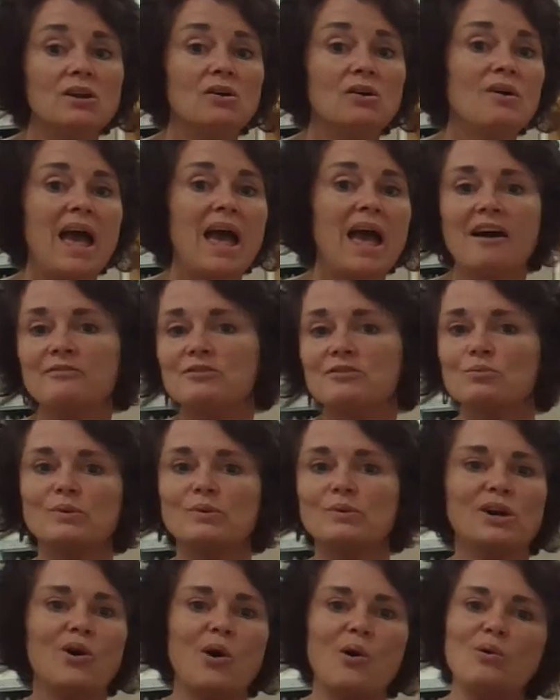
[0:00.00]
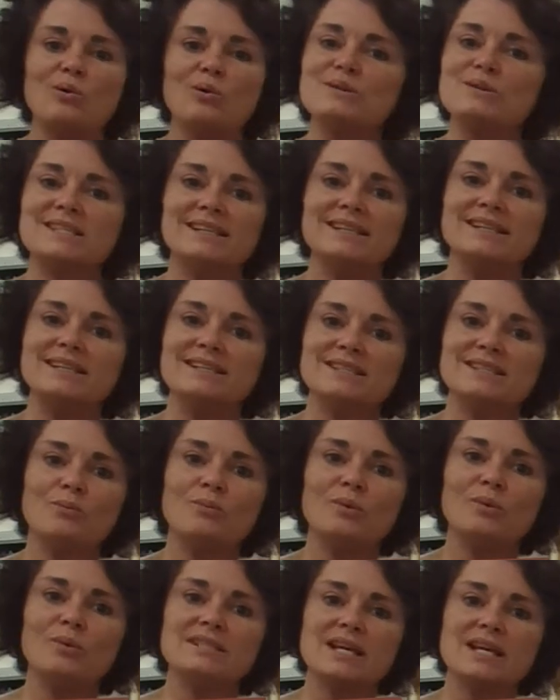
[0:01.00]
don't have to read a whole sentence at
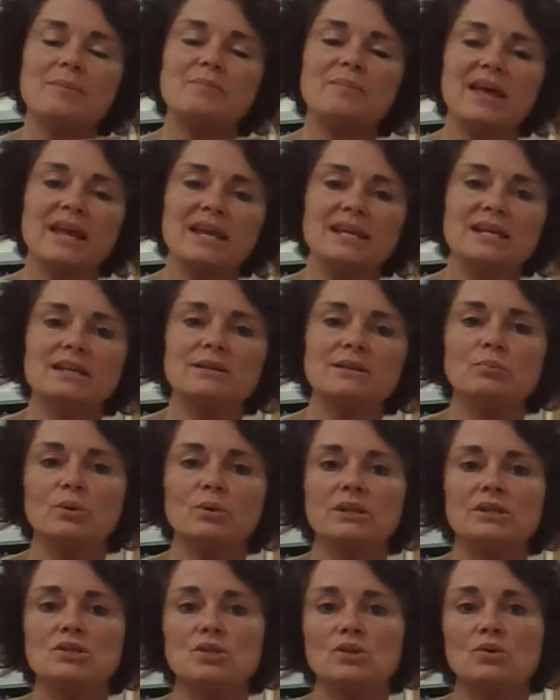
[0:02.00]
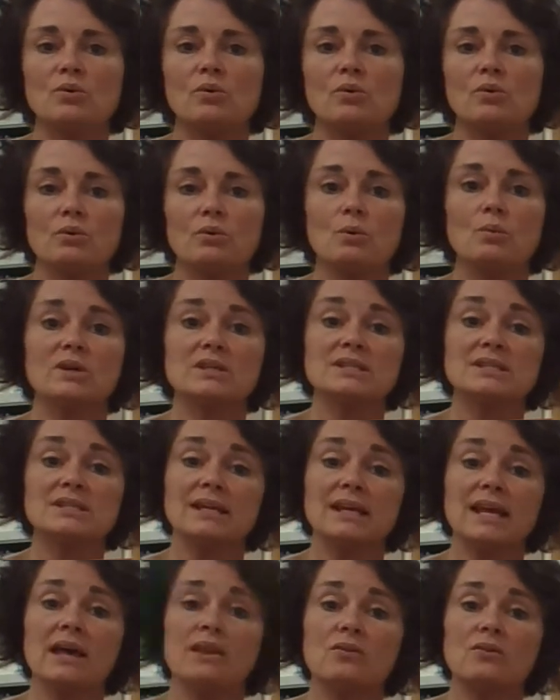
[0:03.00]
one time. They can put 2 or 3 words
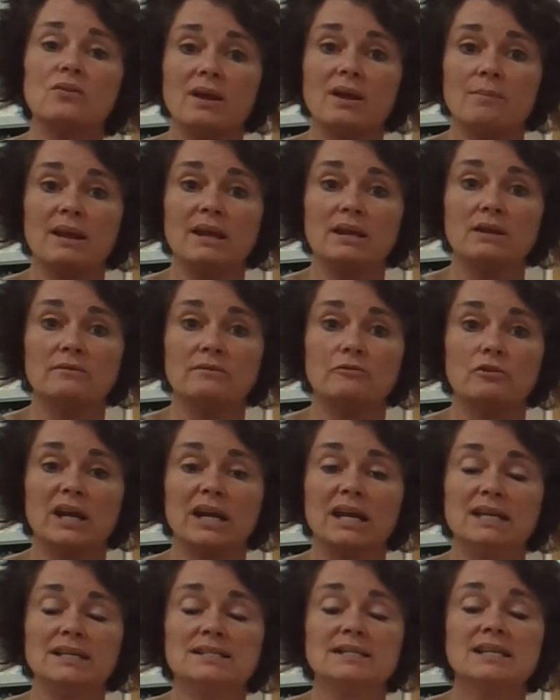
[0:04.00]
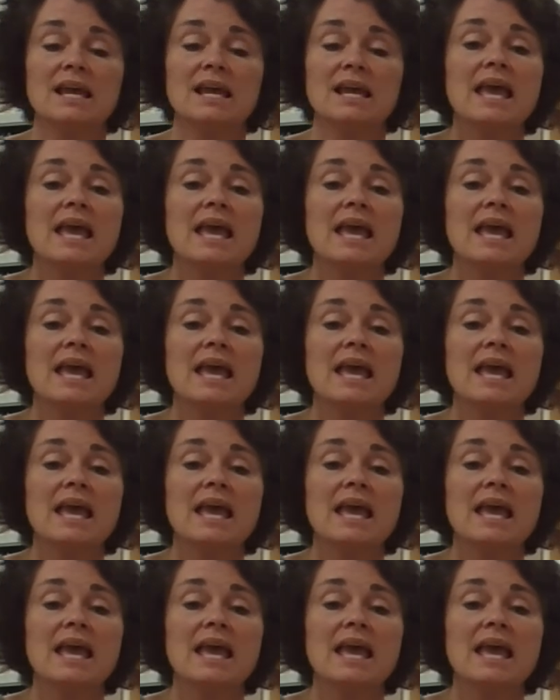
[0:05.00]
together and make a phrase.